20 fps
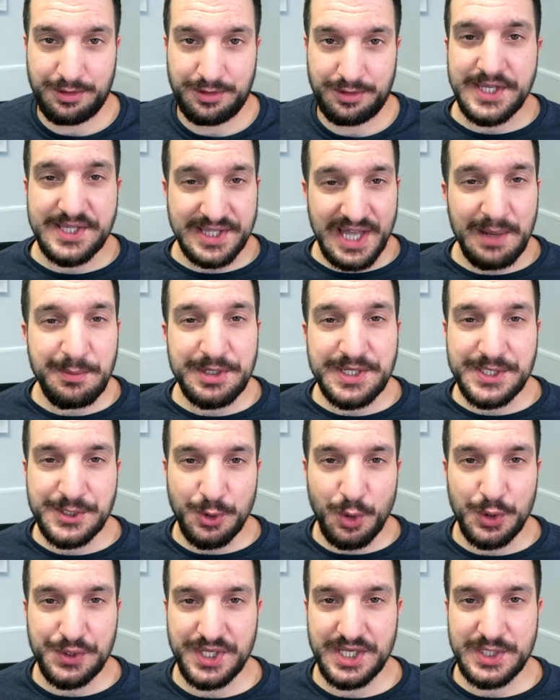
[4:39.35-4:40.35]
Islamic
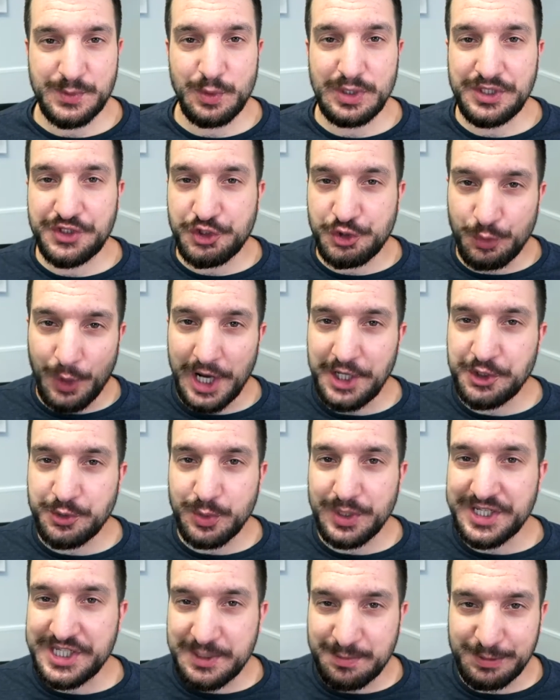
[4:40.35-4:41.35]
sources will try to
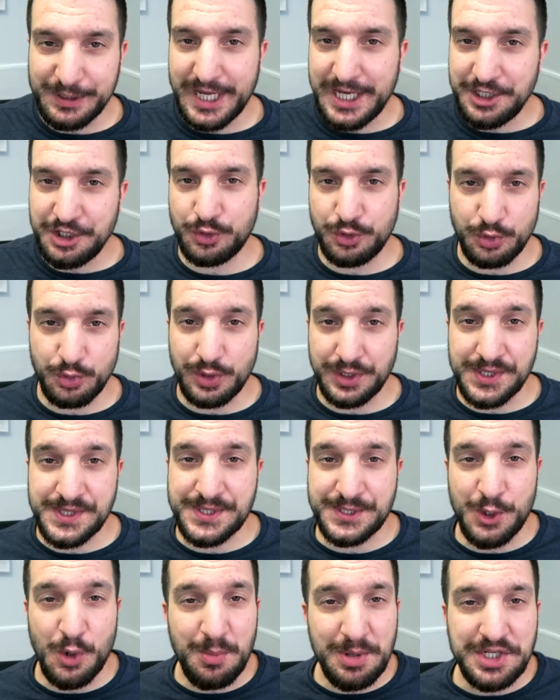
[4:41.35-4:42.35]
explain to you in
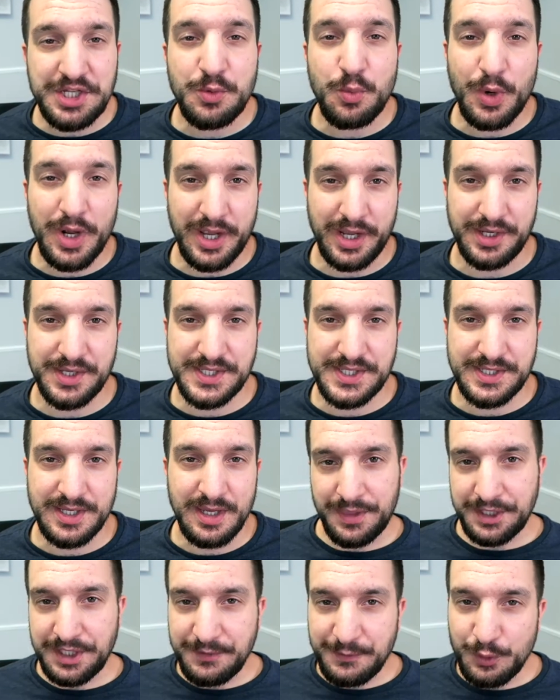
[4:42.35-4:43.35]
so many ways
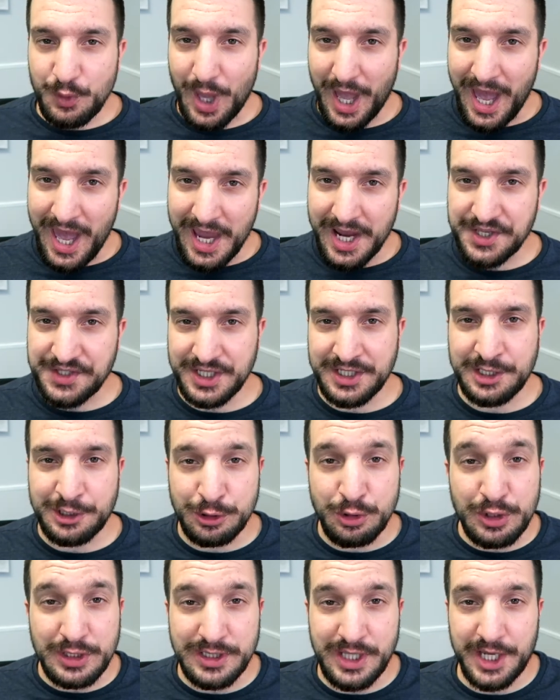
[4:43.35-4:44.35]
that if you act and
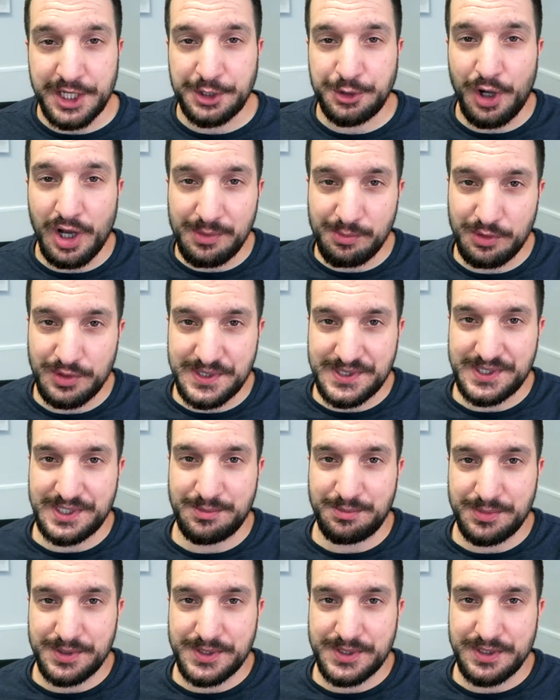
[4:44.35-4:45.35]
look like
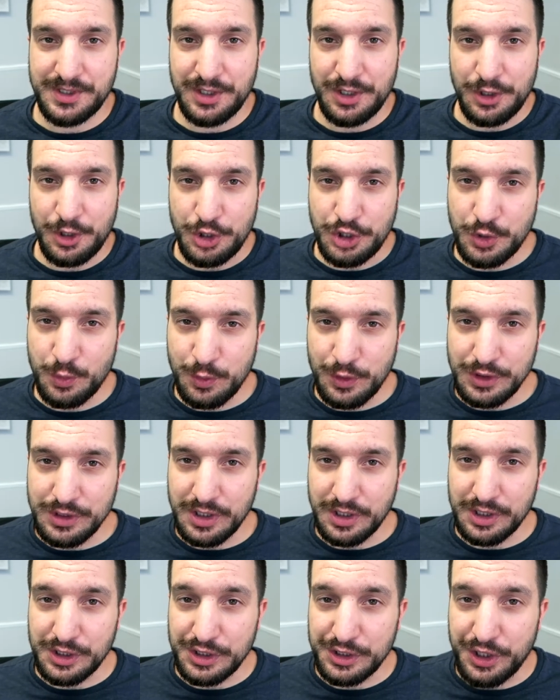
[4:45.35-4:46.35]
non-Muslims, you
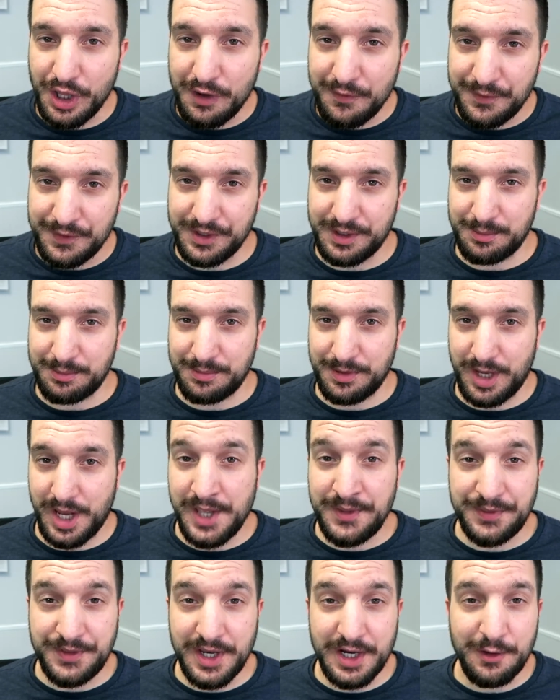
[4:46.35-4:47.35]
will love them
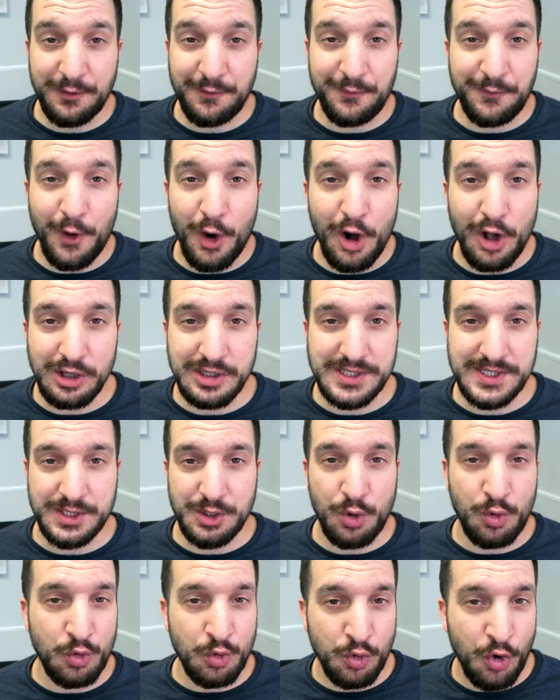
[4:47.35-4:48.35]
and their false,
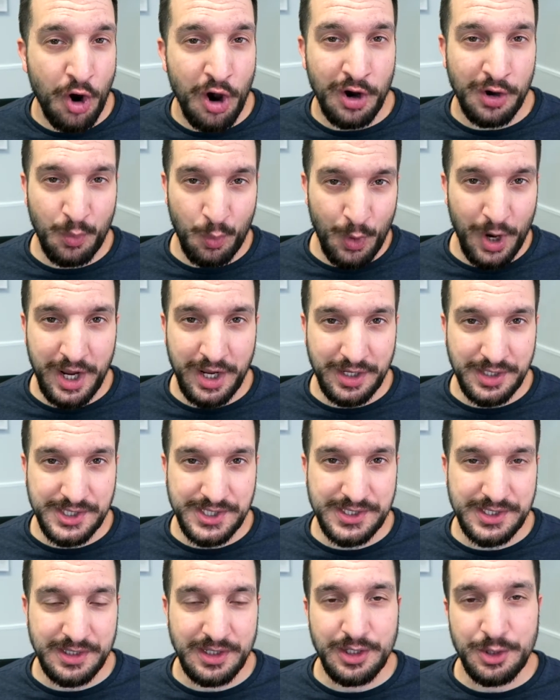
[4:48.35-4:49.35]
wrong
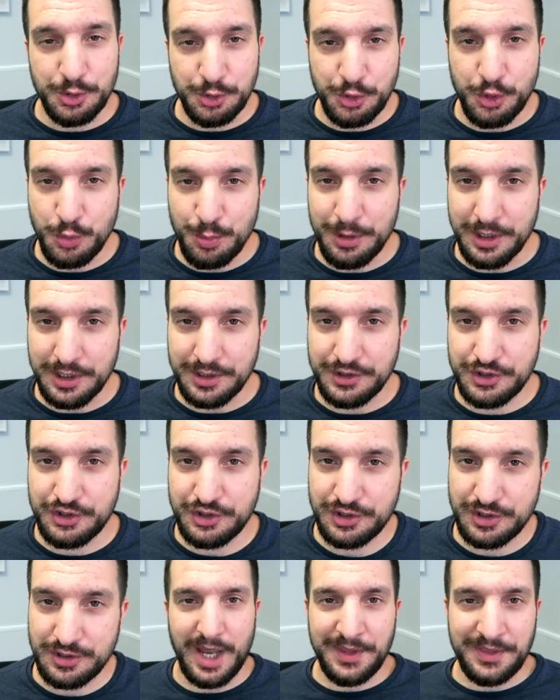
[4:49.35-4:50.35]
ways too
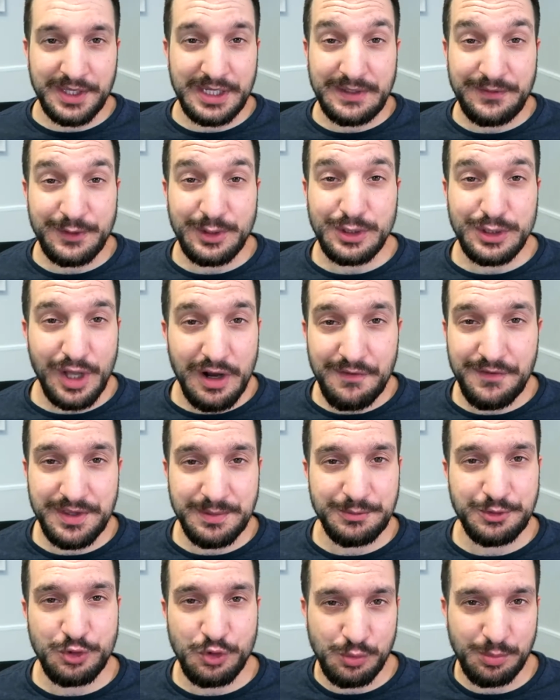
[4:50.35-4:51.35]
much. And that if you love
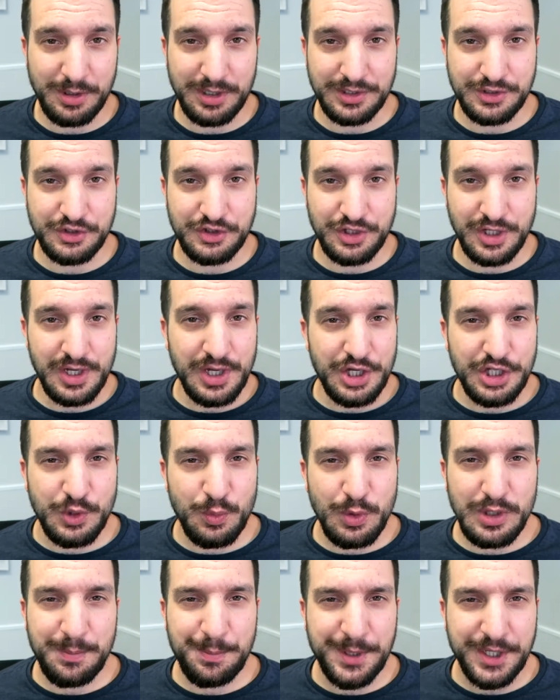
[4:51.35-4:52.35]
them too much, you
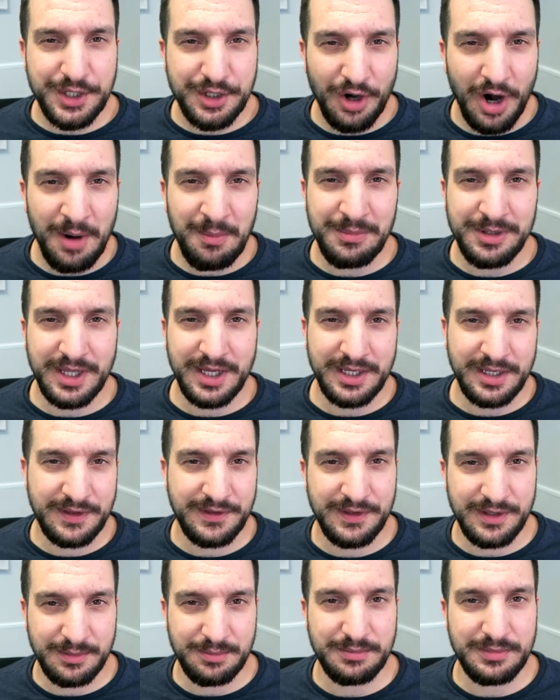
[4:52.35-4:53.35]
will become like
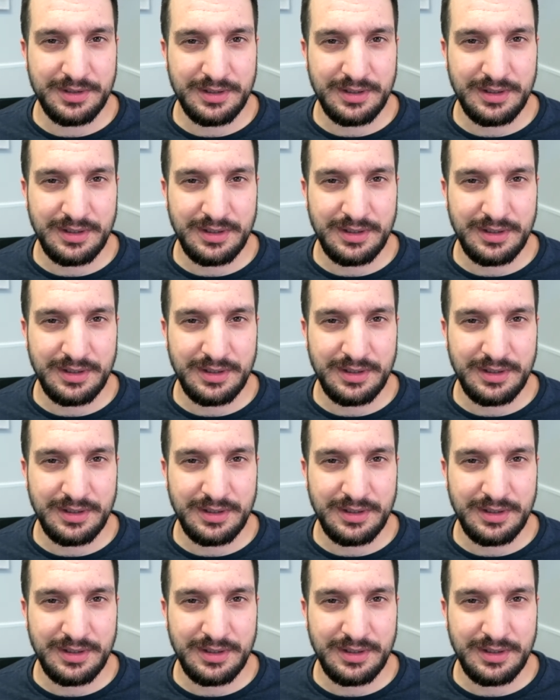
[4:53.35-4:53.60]
them.